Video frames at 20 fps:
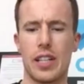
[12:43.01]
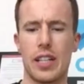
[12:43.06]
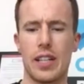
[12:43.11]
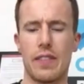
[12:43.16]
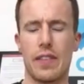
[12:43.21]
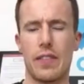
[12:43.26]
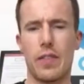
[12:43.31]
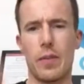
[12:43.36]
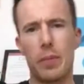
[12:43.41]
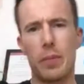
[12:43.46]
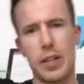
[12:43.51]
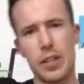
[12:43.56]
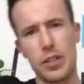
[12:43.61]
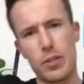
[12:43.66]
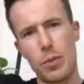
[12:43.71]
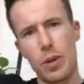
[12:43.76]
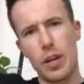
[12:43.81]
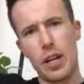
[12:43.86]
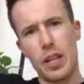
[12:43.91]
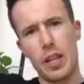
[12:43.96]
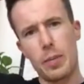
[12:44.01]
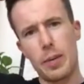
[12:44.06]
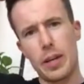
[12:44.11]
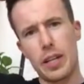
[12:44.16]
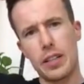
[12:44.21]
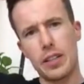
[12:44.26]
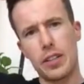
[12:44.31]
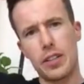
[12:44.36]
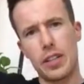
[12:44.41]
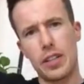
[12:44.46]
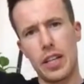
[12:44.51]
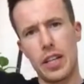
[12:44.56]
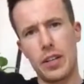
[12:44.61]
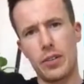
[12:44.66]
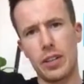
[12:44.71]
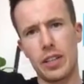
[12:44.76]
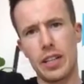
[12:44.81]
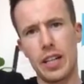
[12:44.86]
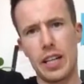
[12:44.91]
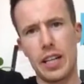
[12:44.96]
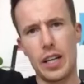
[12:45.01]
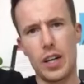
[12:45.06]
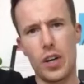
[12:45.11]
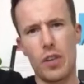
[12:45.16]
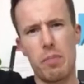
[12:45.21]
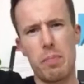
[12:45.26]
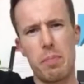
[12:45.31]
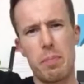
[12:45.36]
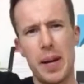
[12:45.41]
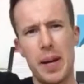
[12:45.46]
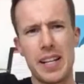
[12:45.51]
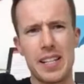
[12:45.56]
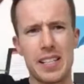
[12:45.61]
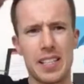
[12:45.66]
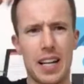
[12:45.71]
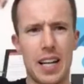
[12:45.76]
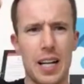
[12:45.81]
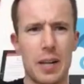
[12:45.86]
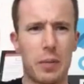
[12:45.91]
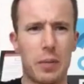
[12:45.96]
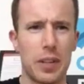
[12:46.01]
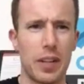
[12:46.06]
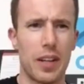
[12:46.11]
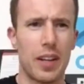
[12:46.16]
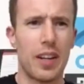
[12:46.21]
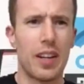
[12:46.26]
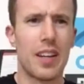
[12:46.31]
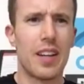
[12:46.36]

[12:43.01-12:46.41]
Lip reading: Even if it means running out the back of the theatre and kicking off big time with a